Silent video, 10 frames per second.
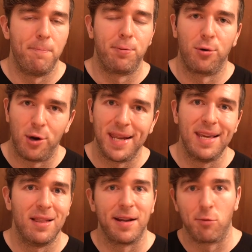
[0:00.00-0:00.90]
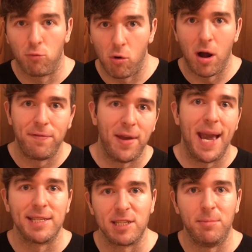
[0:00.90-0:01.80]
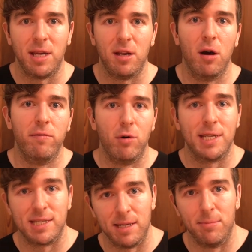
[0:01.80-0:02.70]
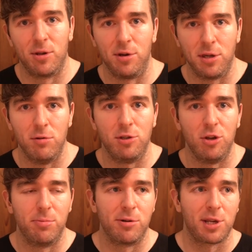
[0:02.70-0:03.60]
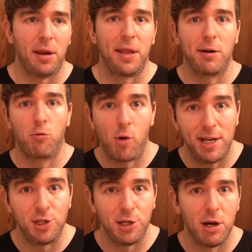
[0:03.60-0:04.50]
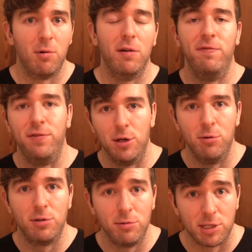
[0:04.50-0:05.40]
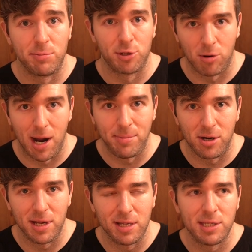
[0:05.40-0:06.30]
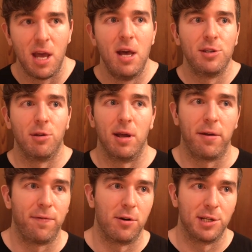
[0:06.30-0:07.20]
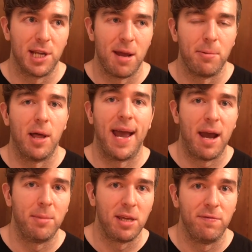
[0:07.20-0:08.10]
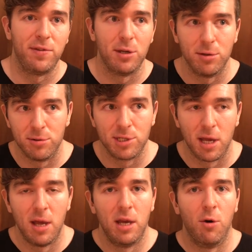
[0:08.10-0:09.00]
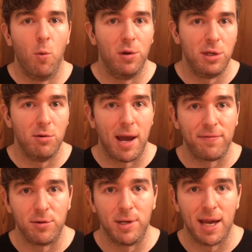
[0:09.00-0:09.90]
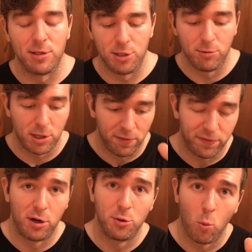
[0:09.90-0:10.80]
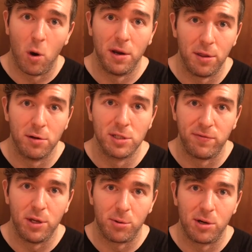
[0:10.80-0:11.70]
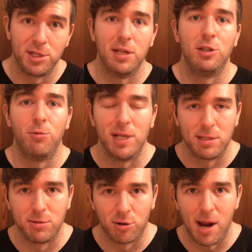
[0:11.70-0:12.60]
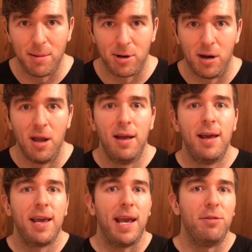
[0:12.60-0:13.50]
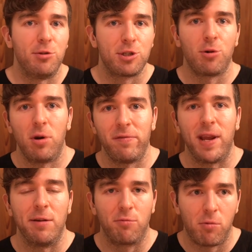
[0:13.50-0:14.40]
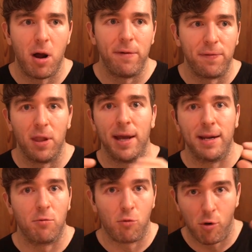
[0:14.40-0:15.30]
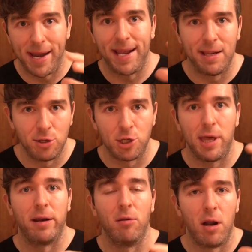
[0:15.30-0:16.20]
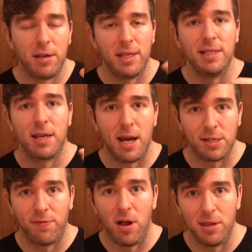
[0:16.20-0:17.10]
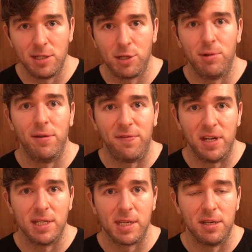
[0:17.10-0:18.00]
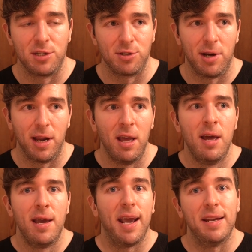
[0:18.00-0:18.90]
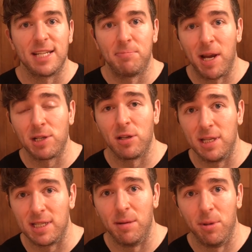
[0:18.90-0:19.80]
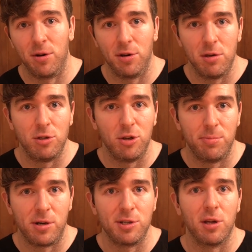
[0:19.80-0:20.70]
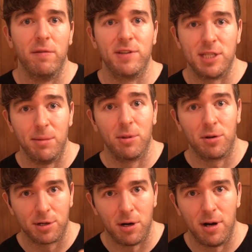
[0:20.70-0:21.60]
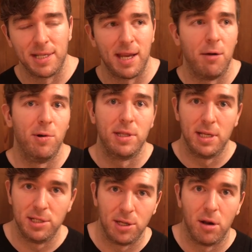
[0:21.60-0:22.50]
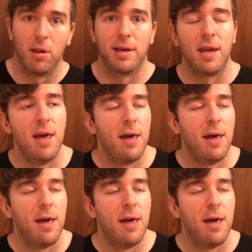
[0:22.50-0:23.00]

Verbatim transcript: a pretty like rough estimate of what similar YouTubers kind of like ratio of view to subscriber is. So like, for example, how many views will you have to get to convert one of those viewers into a subscriber? And there's sort of a rough like range that a lot of these guys fall into in the fitness industry, and especially similar YouTubers of similar content with these, you know, like